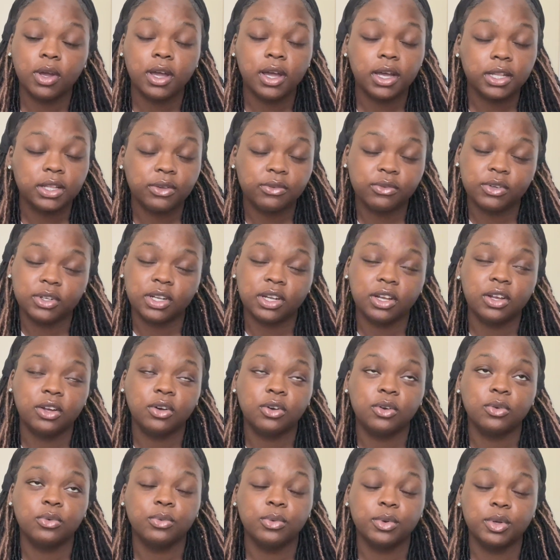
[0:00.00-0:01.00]
gunning for that
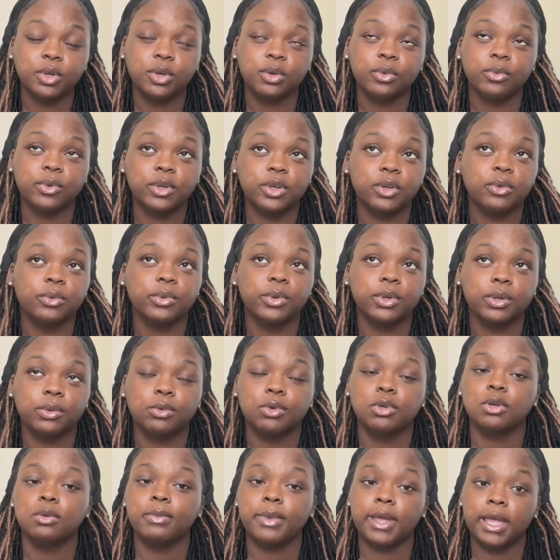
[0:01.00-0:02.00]
goal, real, real, real,
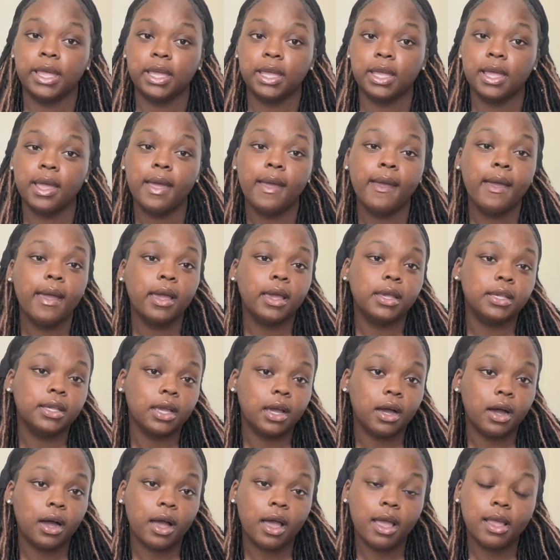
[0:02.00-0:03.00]
real bad.
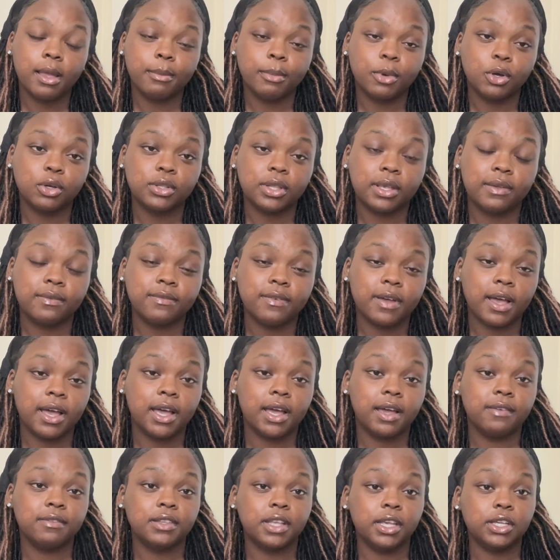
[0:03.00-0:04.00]
Y'all, I am on a
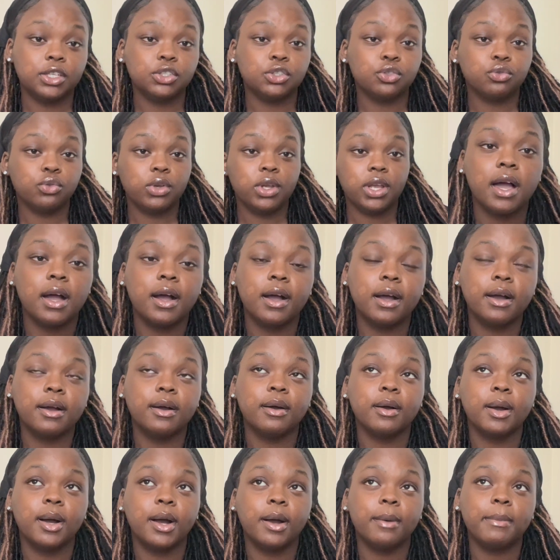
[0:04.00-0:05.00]
five-day streak.
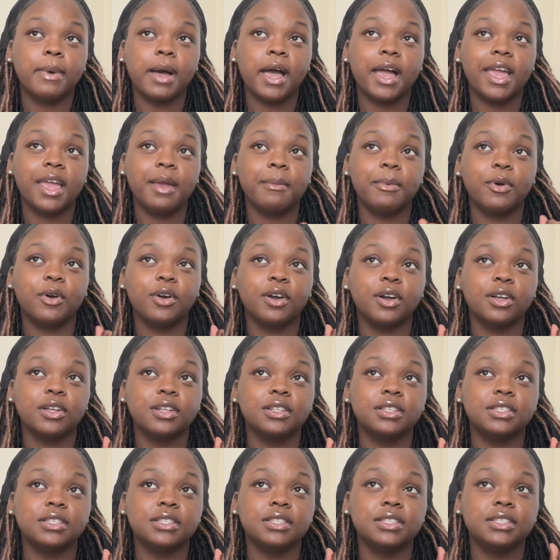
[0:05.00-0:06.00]
Um, I am on
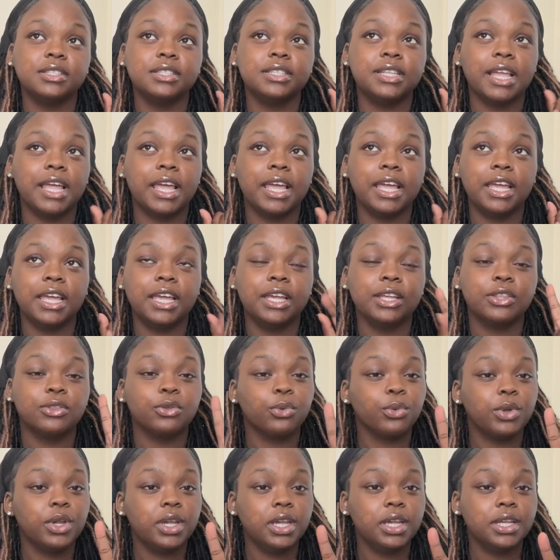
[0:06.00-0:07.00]
day
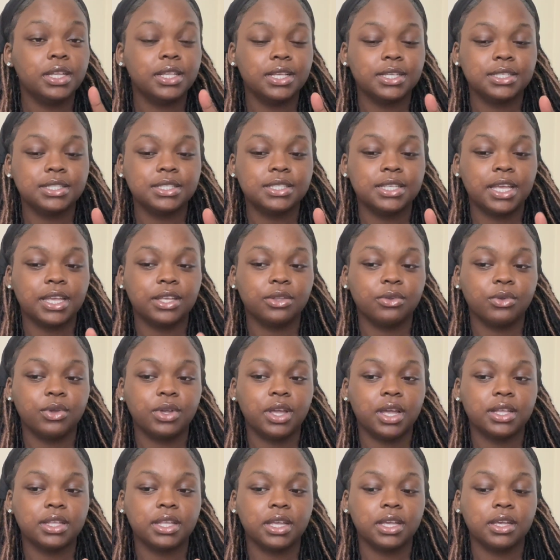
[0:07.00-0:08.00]
three. This is day three,
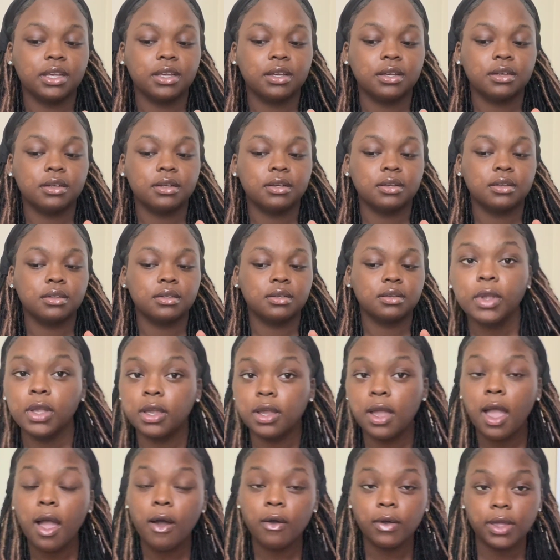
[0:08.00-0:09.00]
I think.
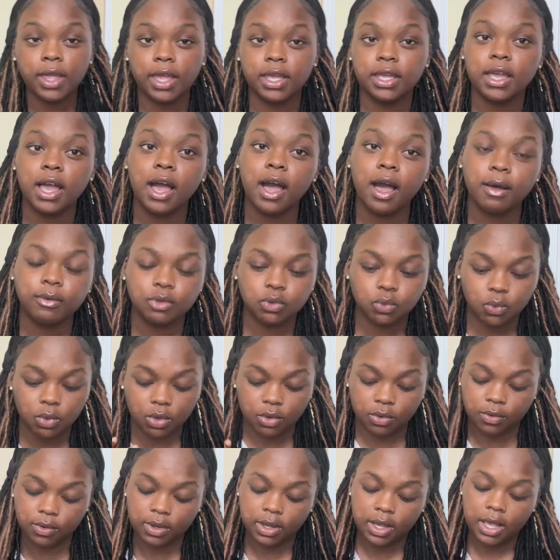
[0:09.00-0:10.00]
Okay, y'all, I was
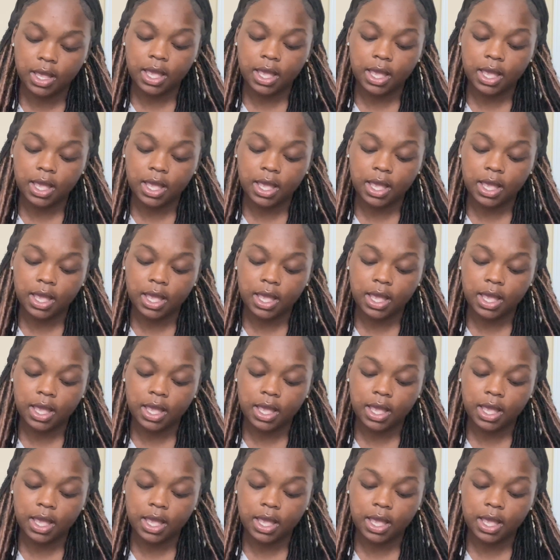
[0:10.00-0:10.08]
wrong.